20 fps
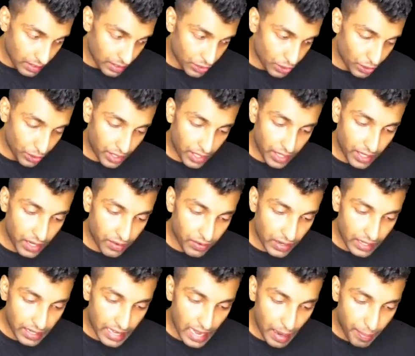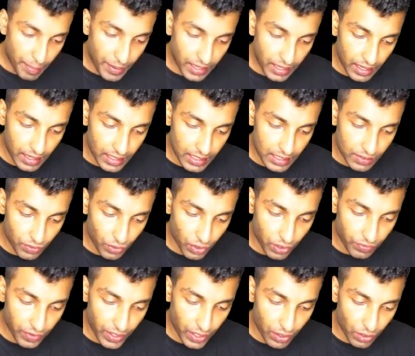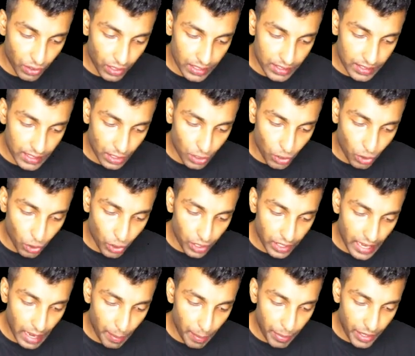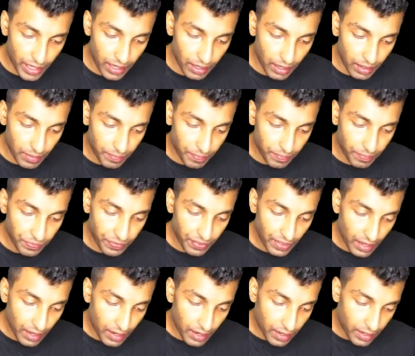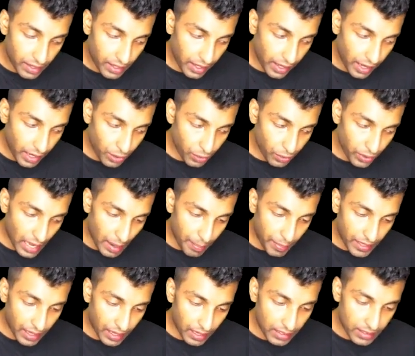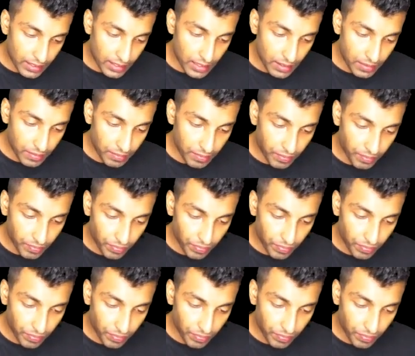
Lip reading: So Tier 1 capital is what we call as the core capital. Tier 2 capital is the